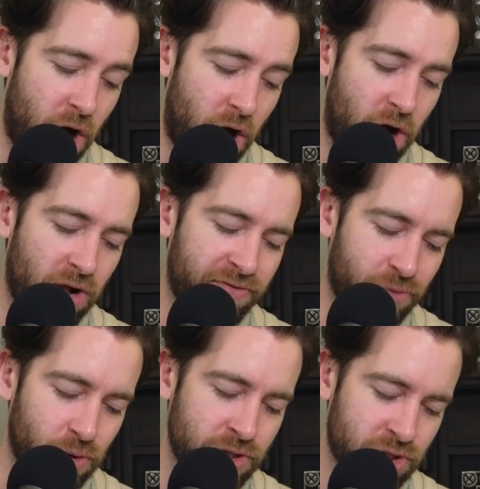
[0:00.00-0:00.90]
all
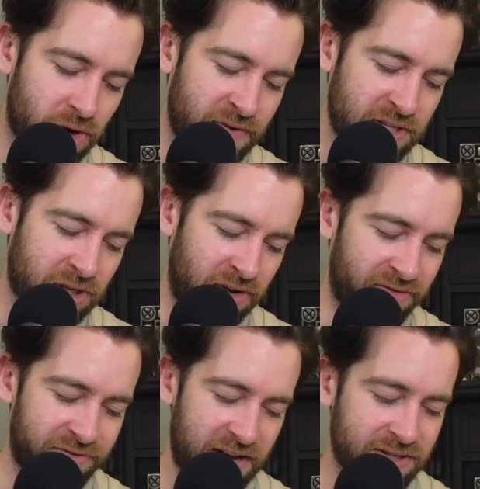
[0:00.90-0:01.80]
four servants
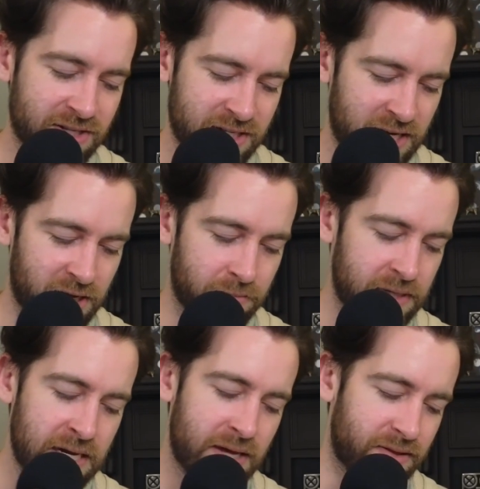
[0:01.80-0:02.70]
confessed to him
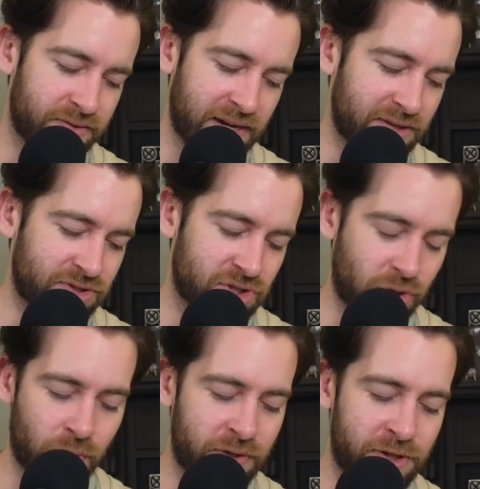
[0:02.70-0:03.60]
that they had
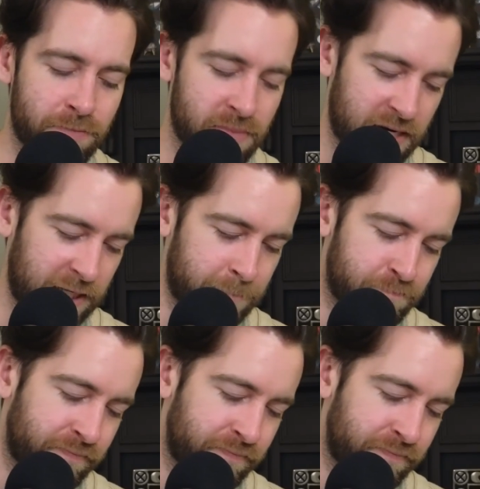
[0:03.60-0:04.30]
stolen the money.